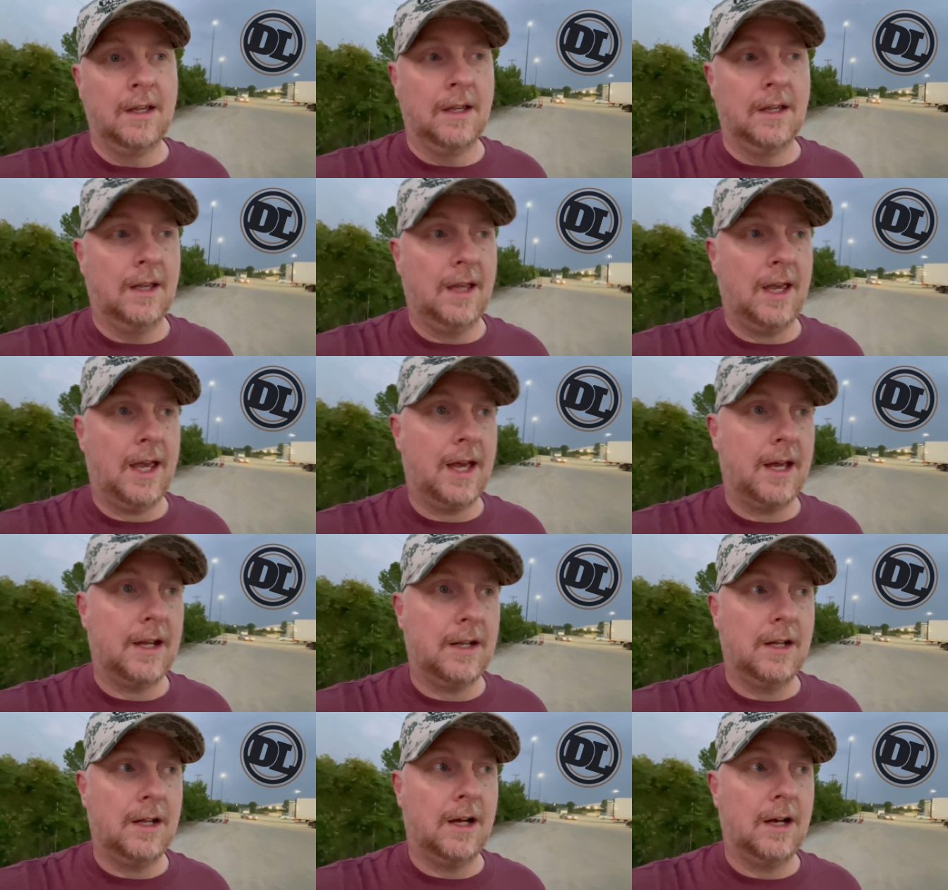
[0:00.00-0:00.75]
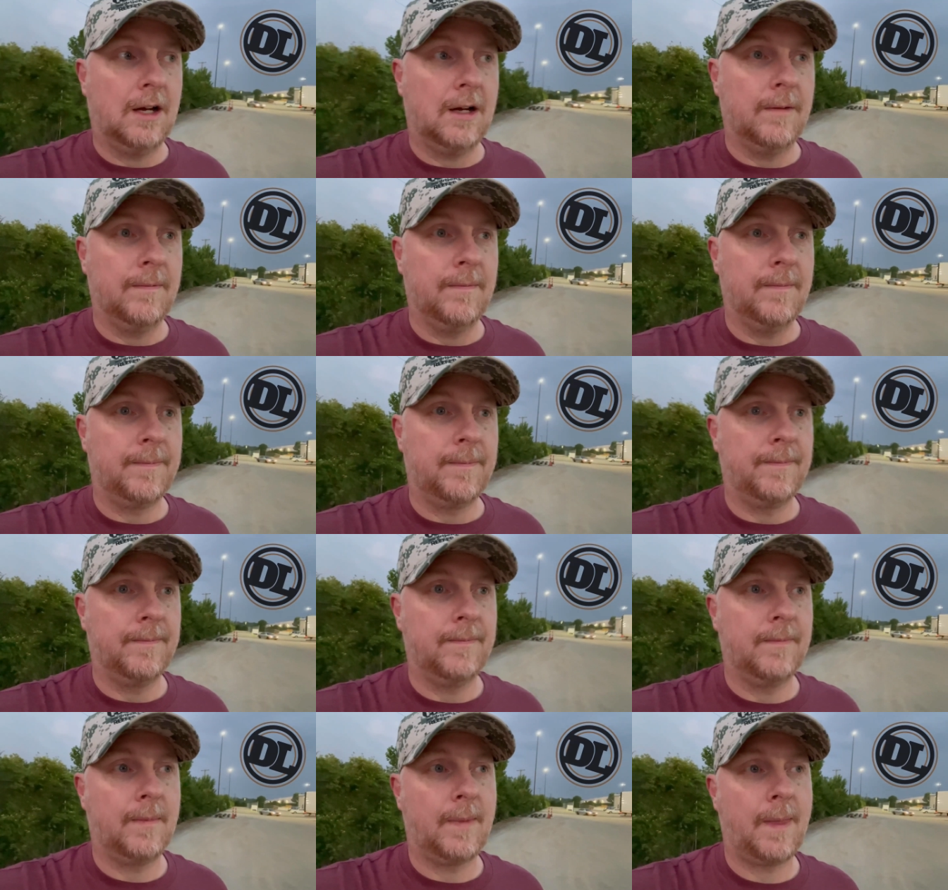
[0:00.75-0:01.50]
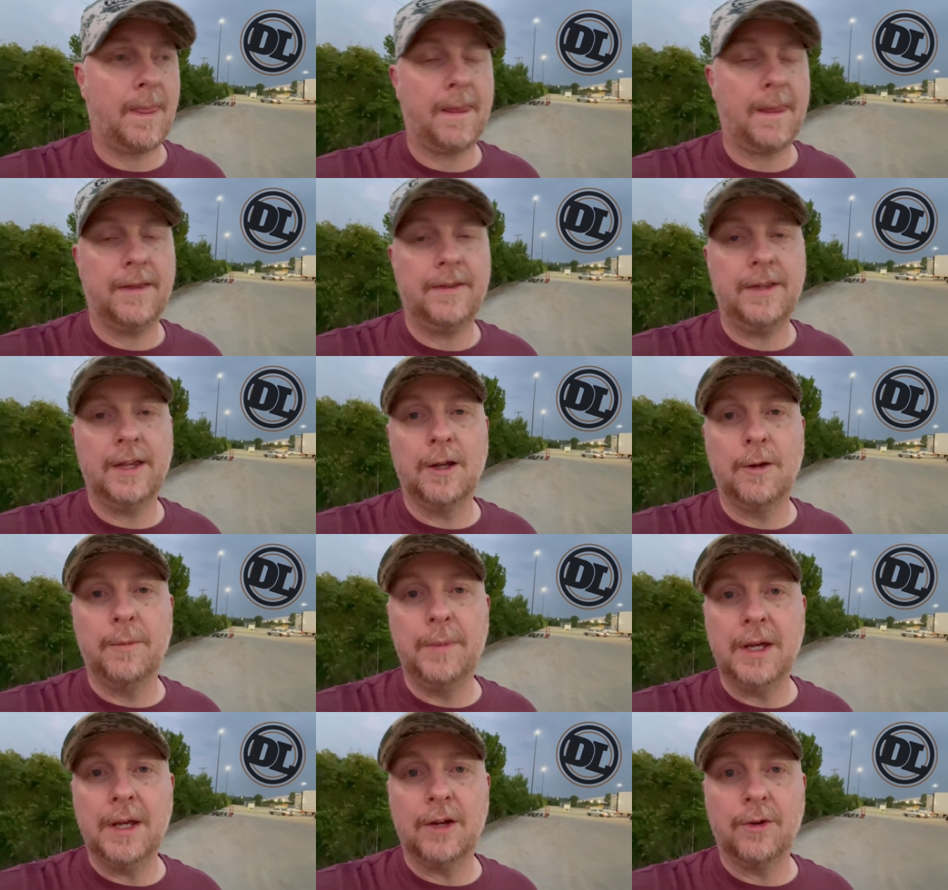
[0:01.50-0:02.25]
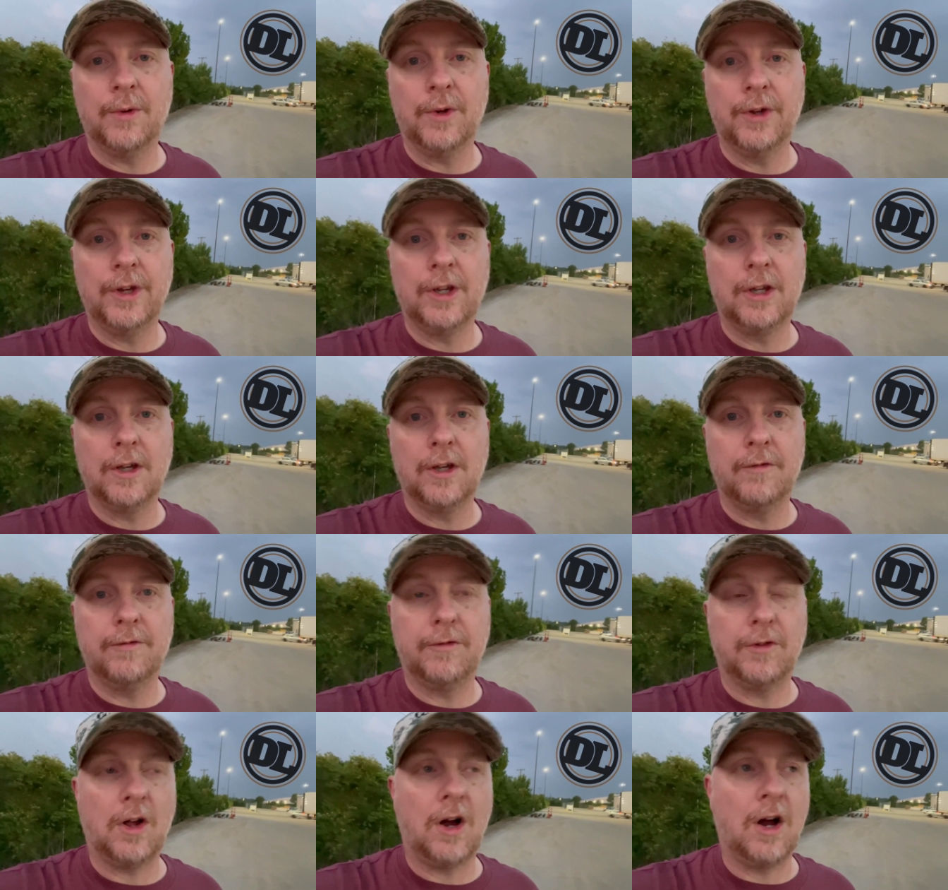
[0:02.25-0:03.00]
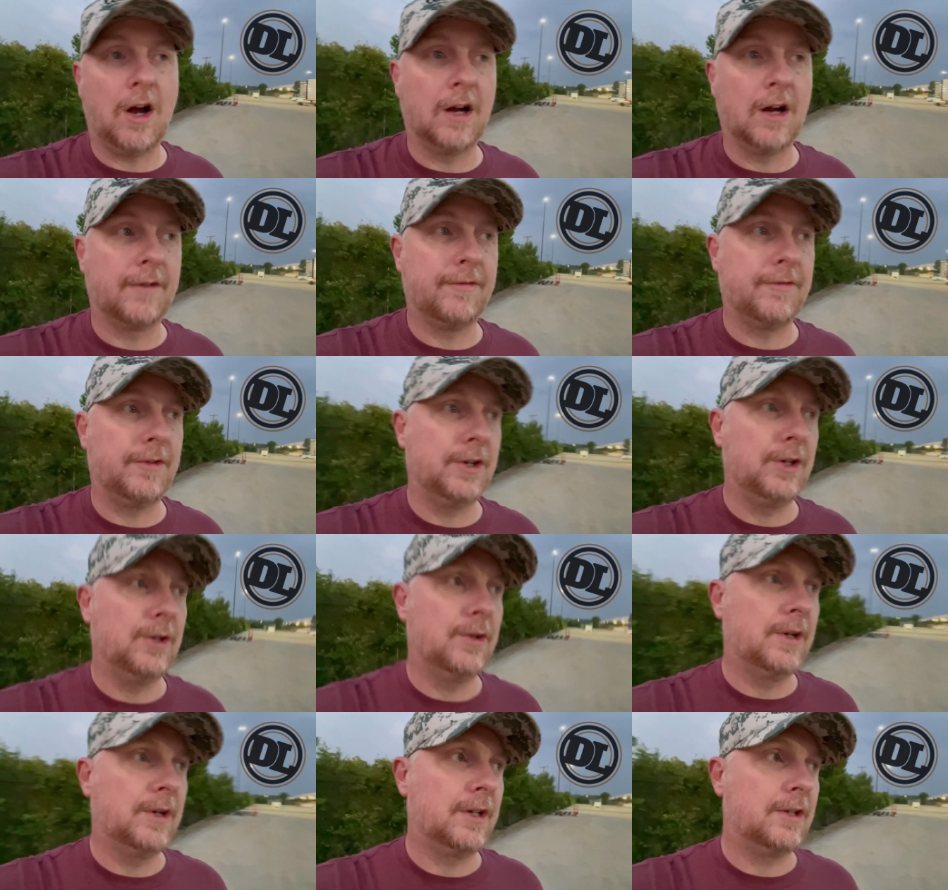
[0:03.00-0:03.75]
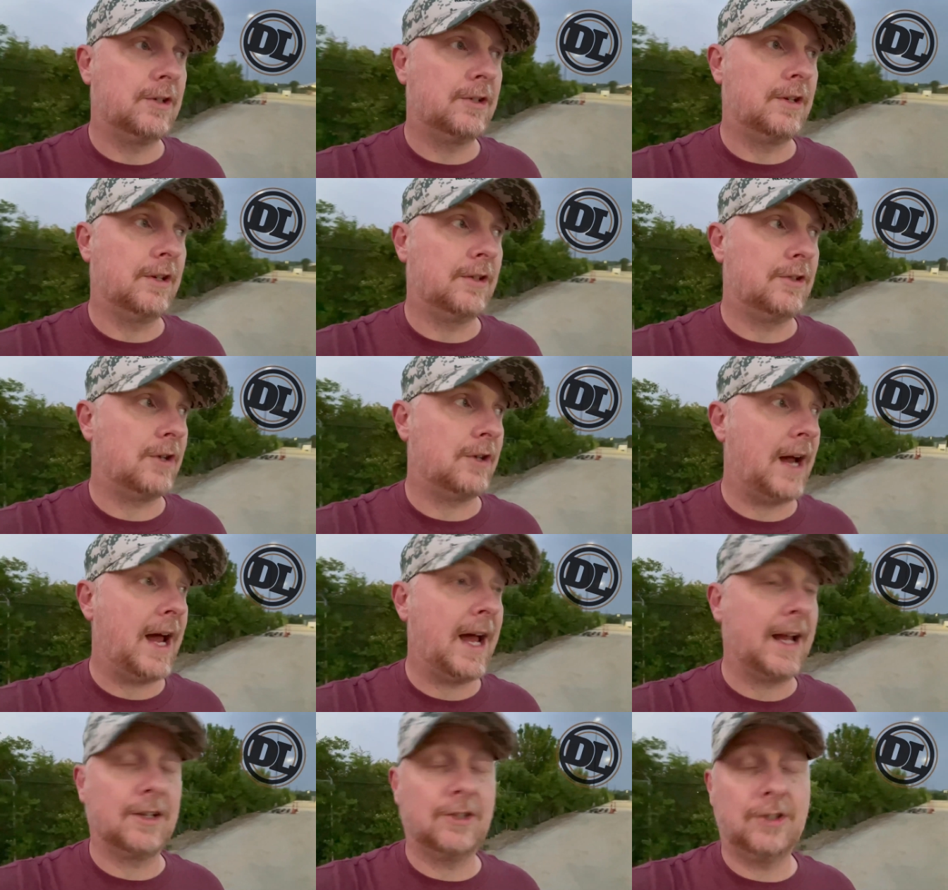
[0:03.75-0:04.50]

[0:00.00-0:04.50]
and uh, I think it'll be a really good vlog for you to, to track.